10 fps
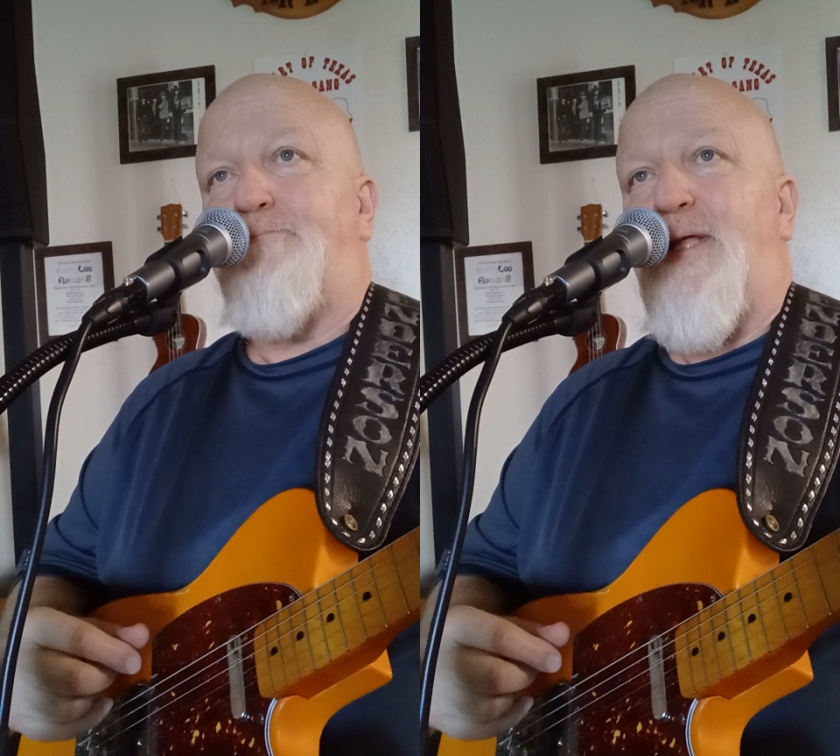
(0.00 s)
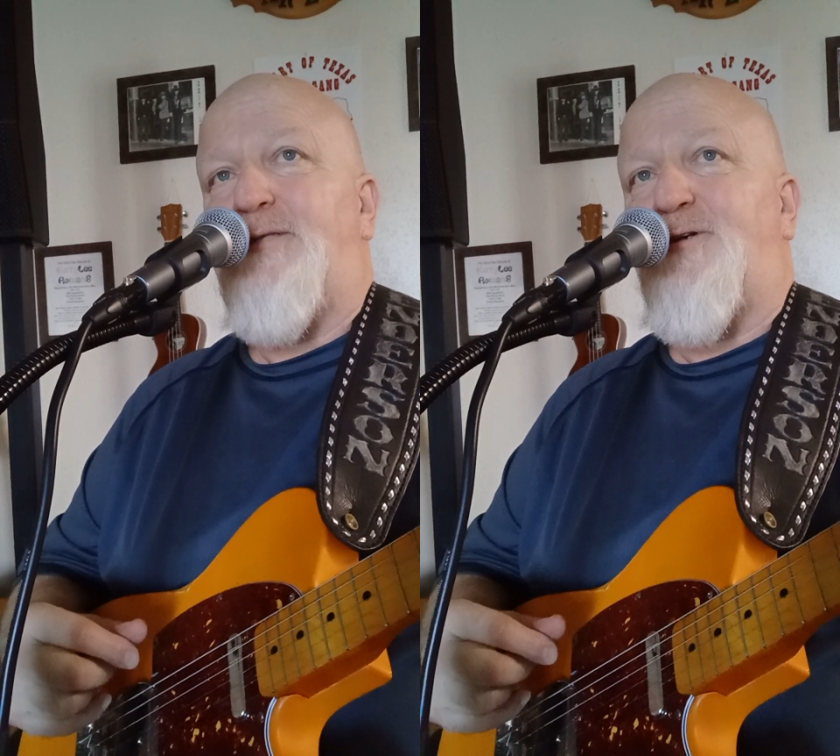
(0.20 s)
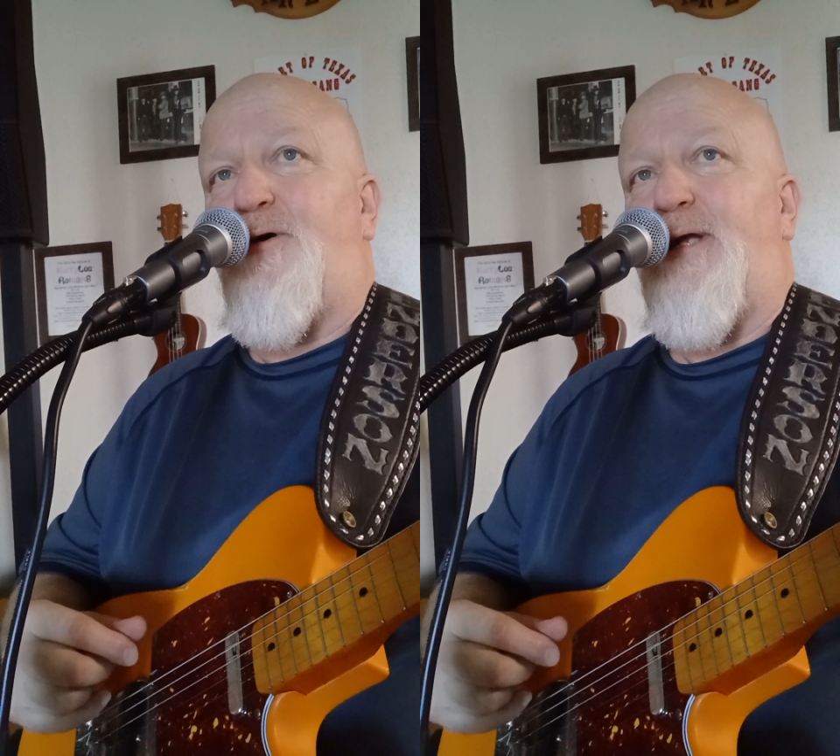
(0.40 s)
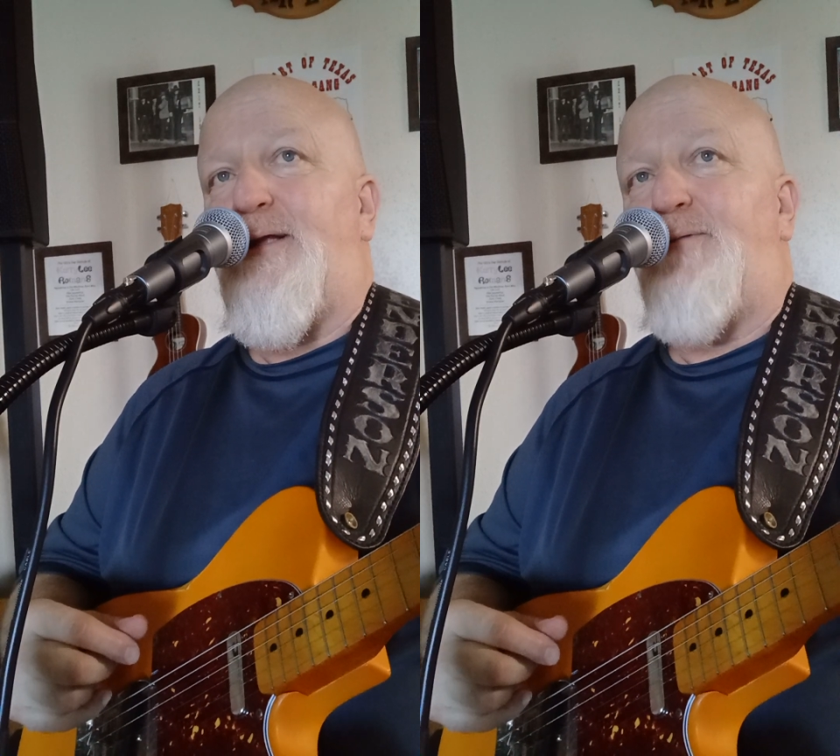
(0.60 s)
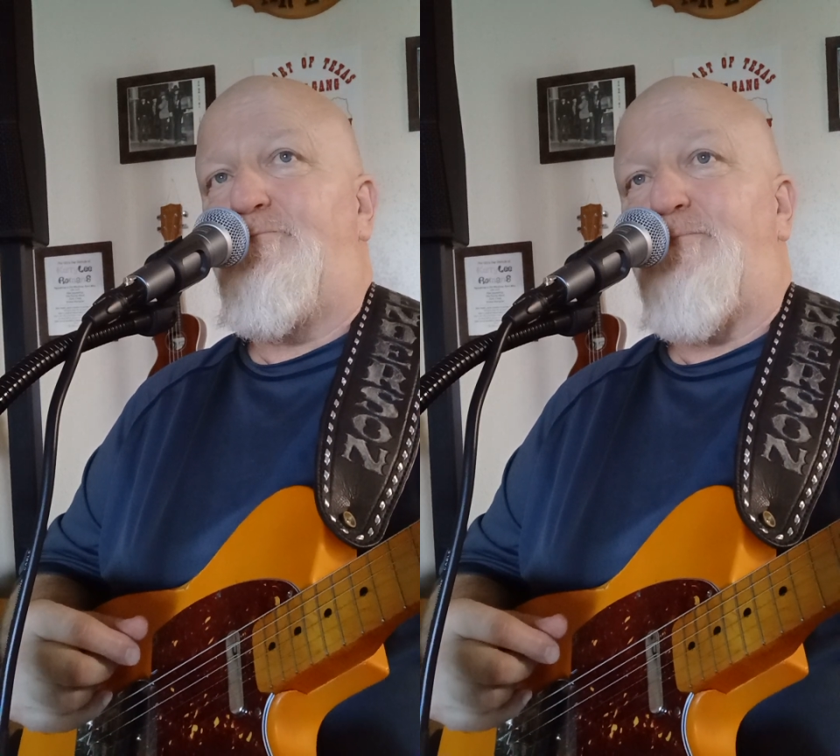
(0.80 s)
it's going
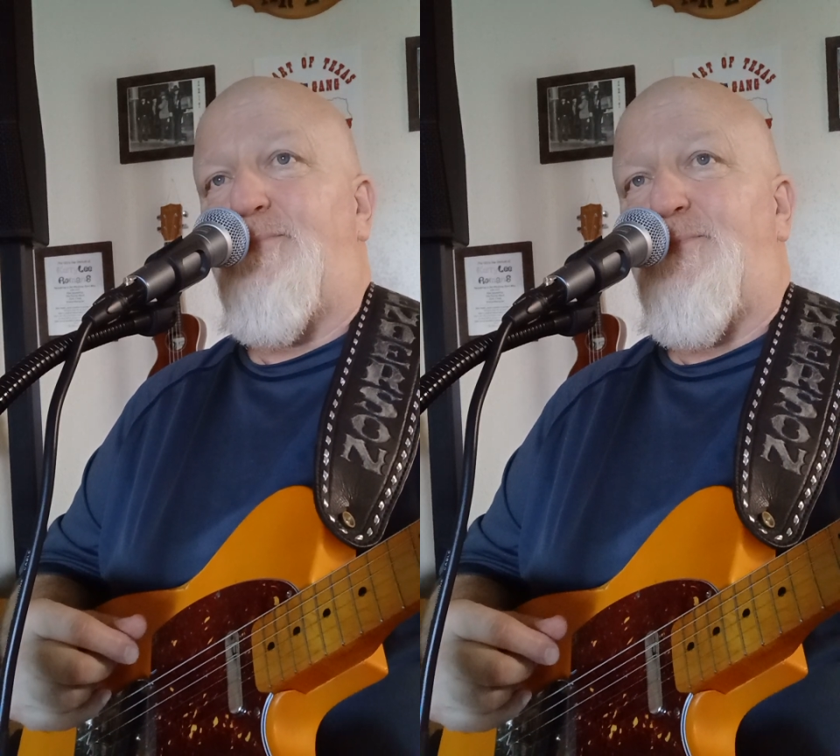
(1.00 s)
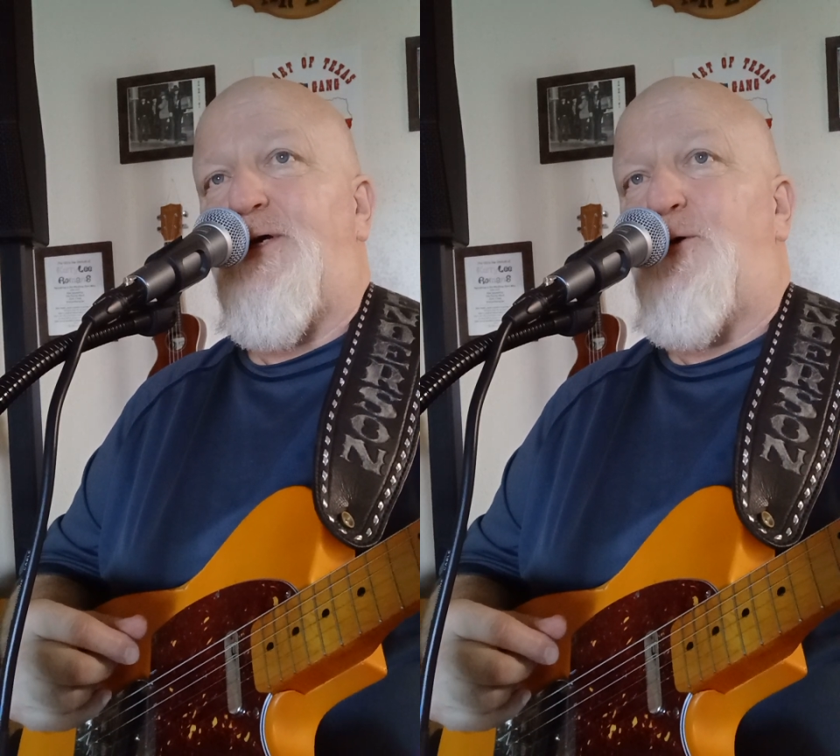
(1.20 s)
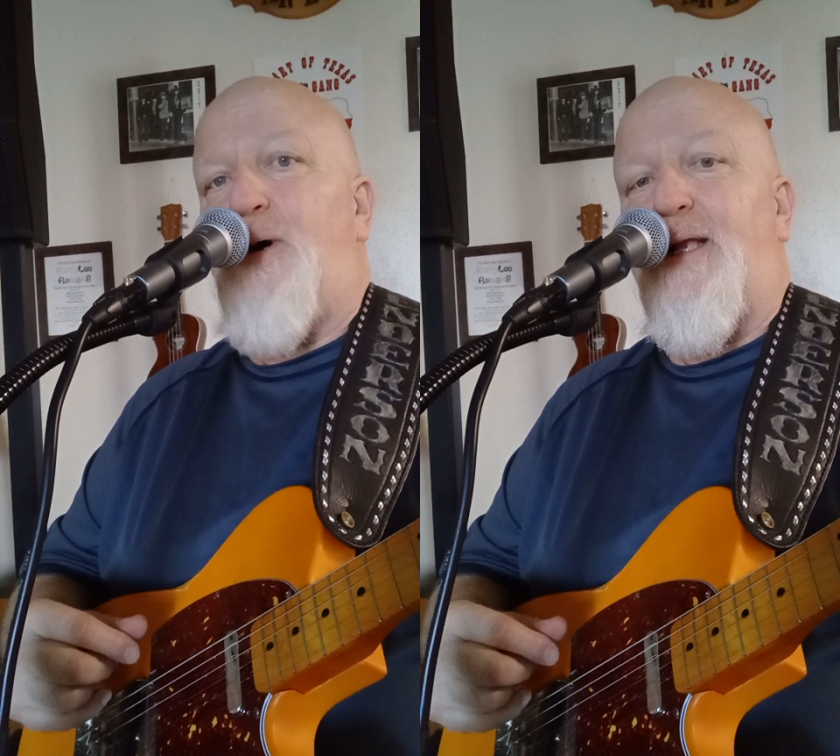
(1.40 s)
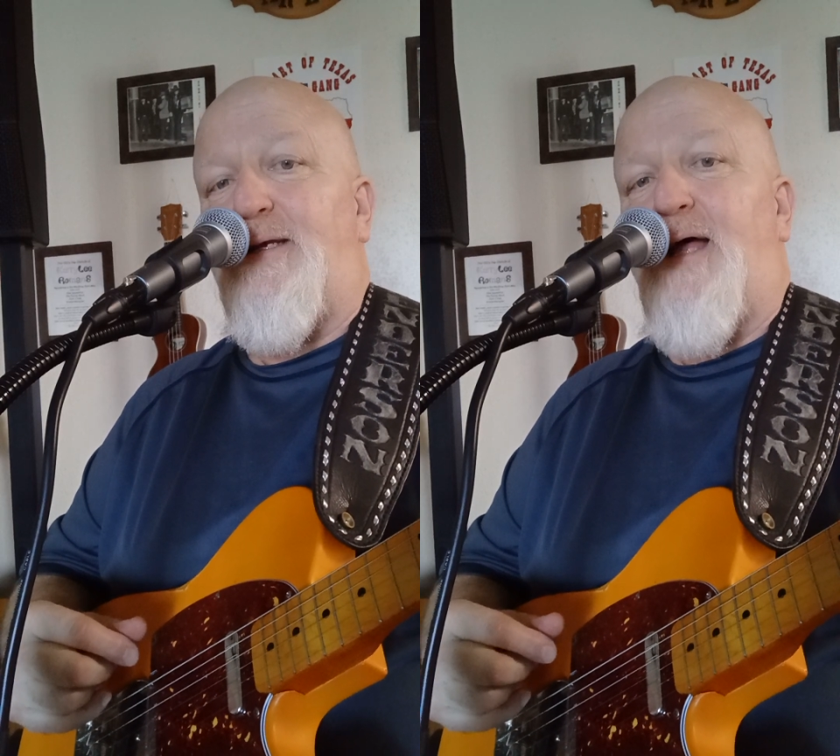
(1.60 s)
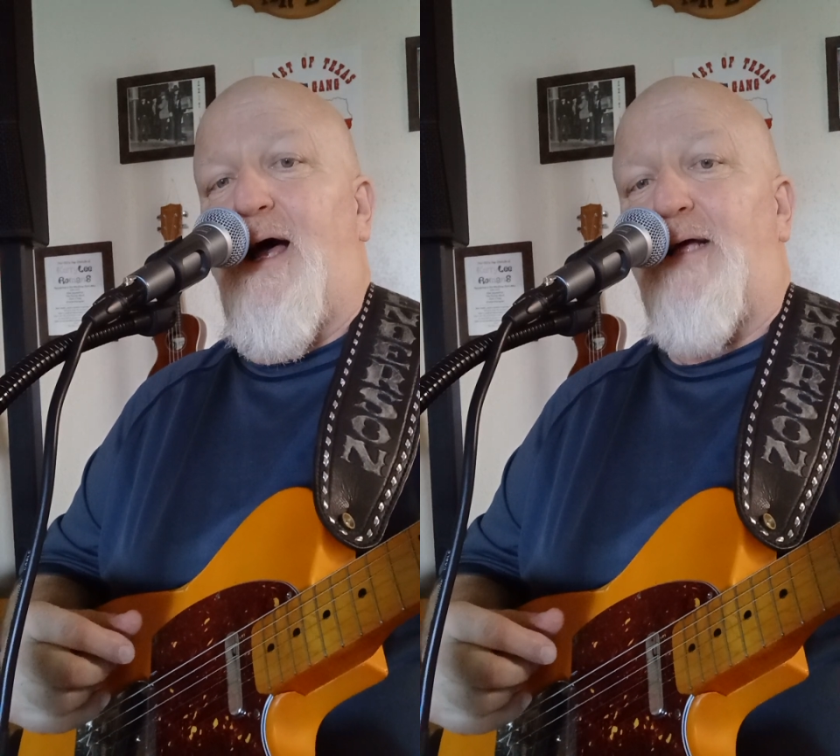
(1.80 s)
to do what it
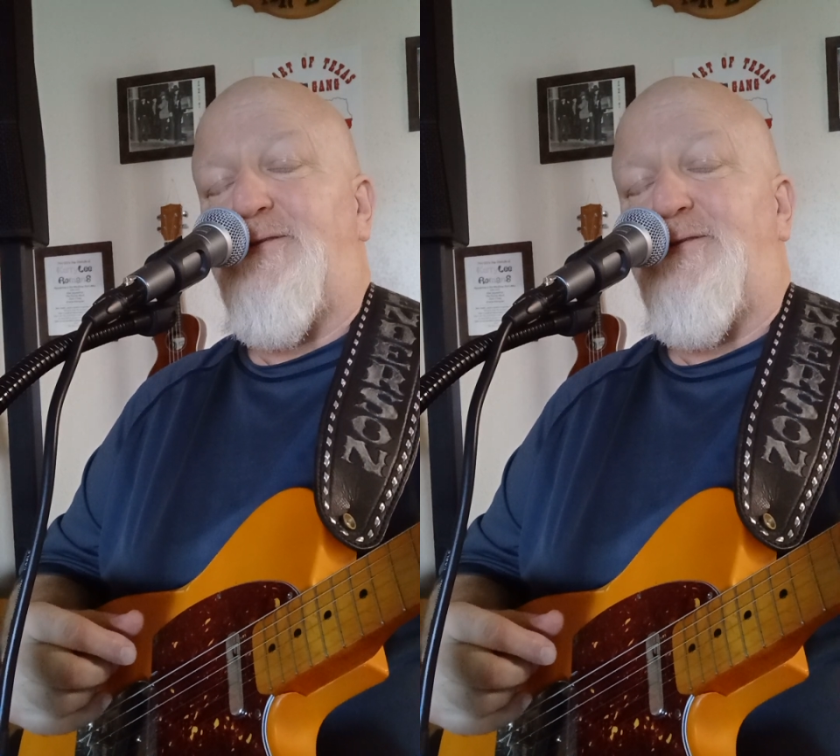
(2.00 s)
does.